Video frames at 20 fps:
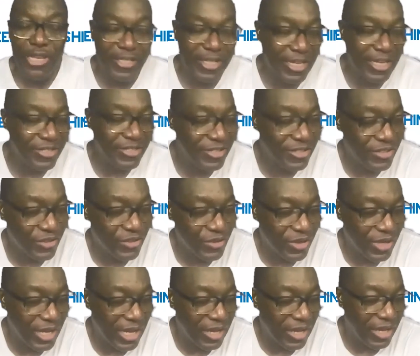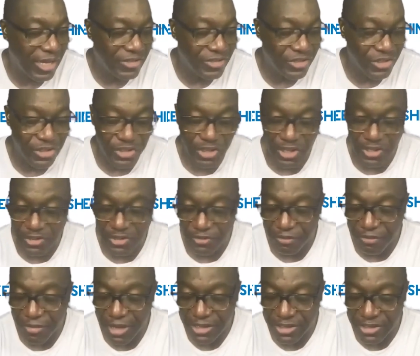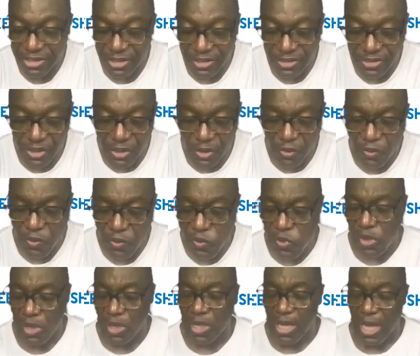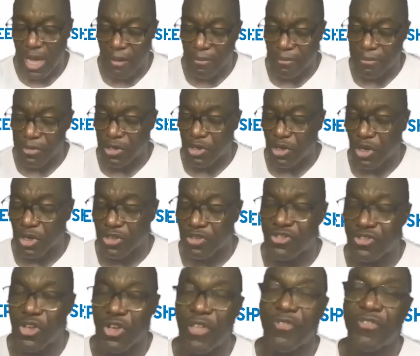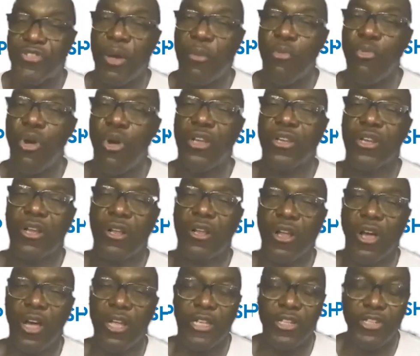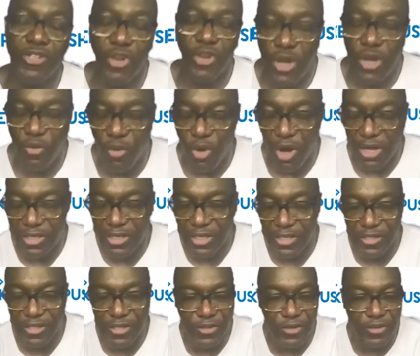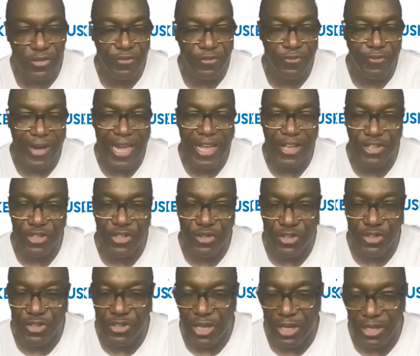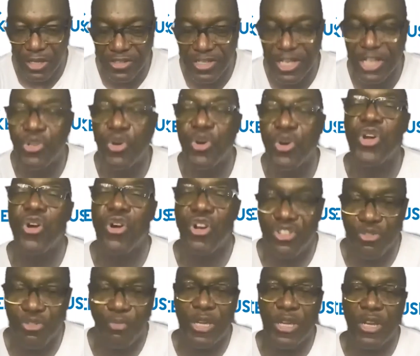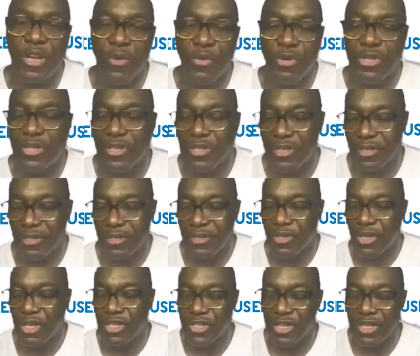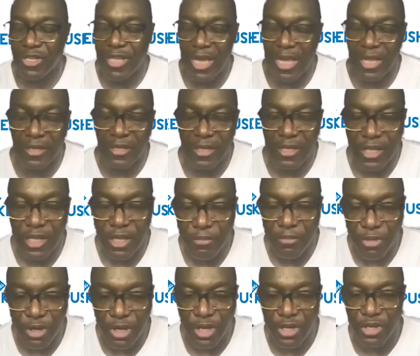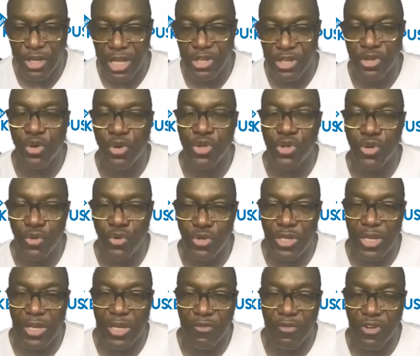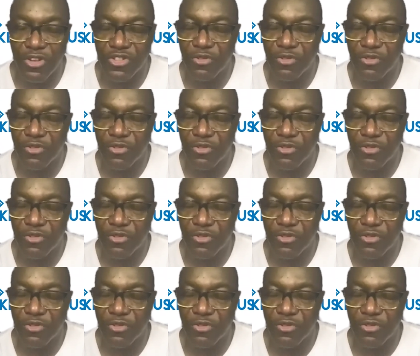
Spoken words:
as you just mentioned. So, look, so if someone, Claudette Joy, wanted to find you, because I know you're a speaker, we didn't touch on that, but I know you deliver,